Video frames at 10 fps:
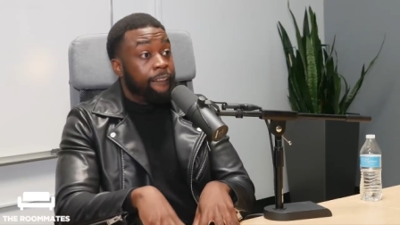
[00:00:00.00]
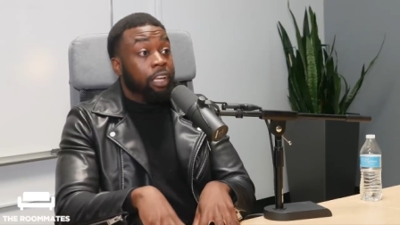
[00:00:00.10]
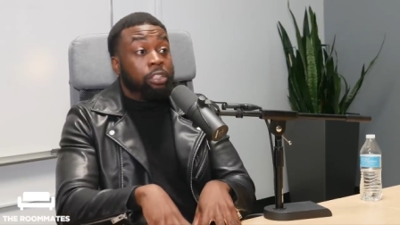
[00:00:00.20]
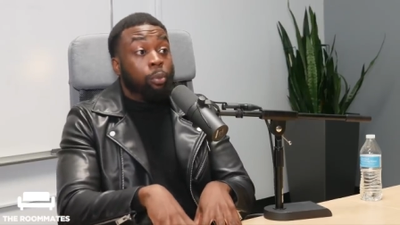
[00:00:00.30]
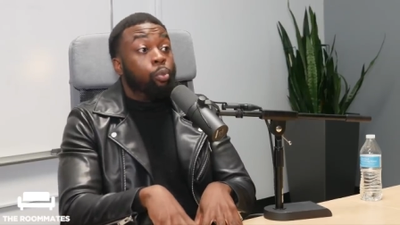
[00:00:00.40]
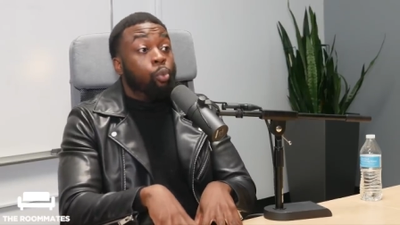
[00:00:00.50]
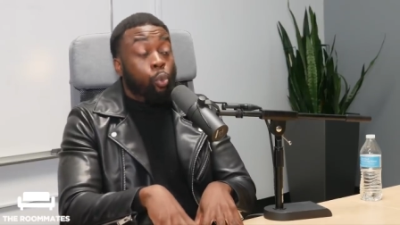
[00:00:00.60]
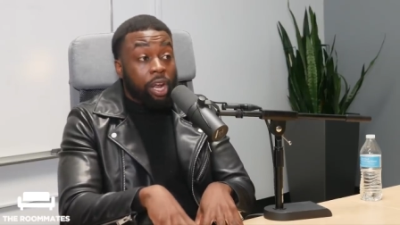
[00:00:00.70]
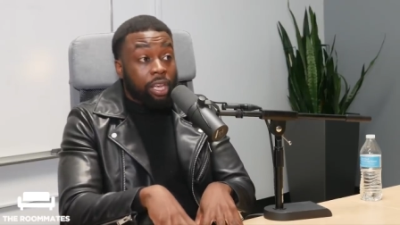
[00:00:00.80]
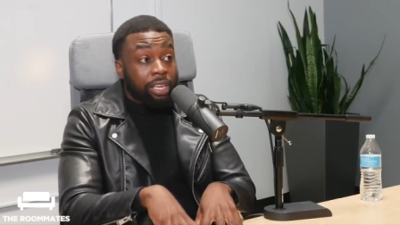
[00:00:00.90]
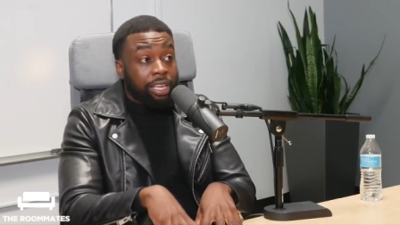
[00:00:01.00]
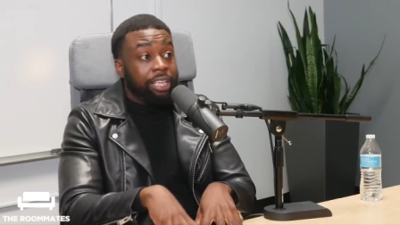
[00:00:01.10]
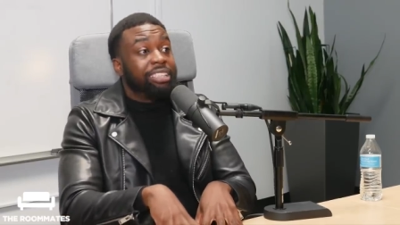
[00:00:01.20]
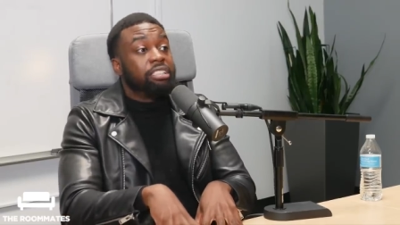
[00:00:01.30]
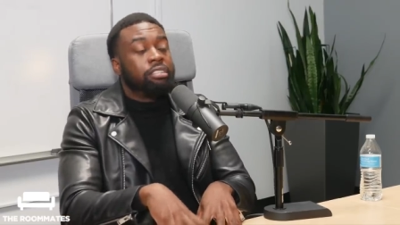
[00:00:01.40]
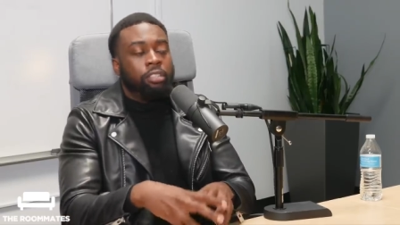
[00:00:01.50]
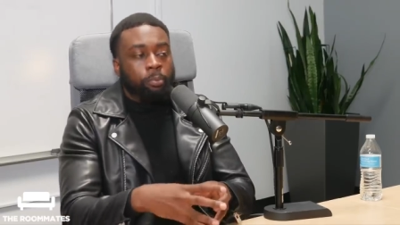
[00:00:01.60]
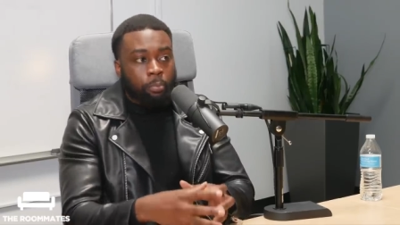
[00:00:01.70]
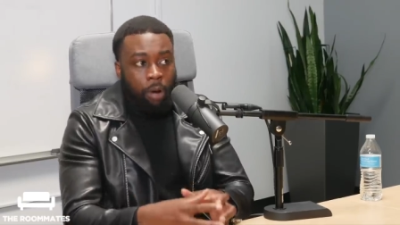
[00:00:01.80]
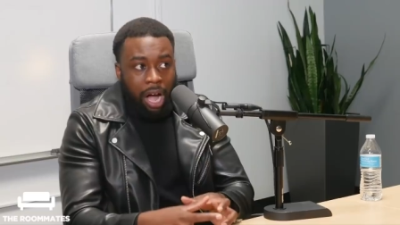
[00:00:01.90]
Yes. Some really
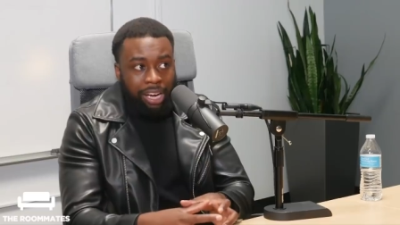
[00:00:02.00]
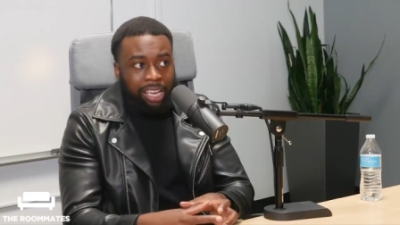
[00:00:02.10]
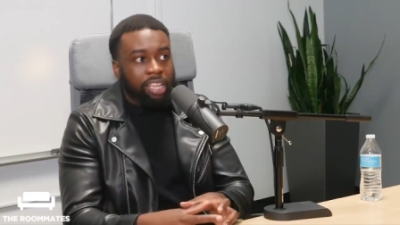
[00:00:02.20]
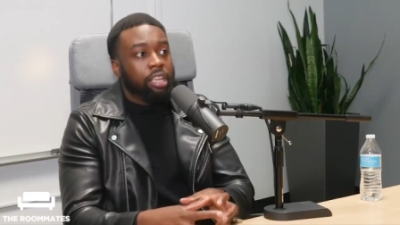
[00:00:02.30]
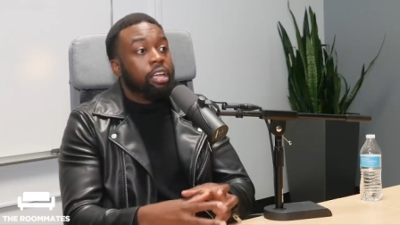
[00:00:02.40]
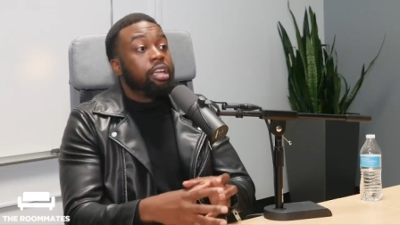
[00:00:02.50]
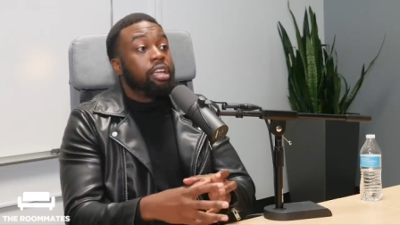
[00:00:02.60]
demonic,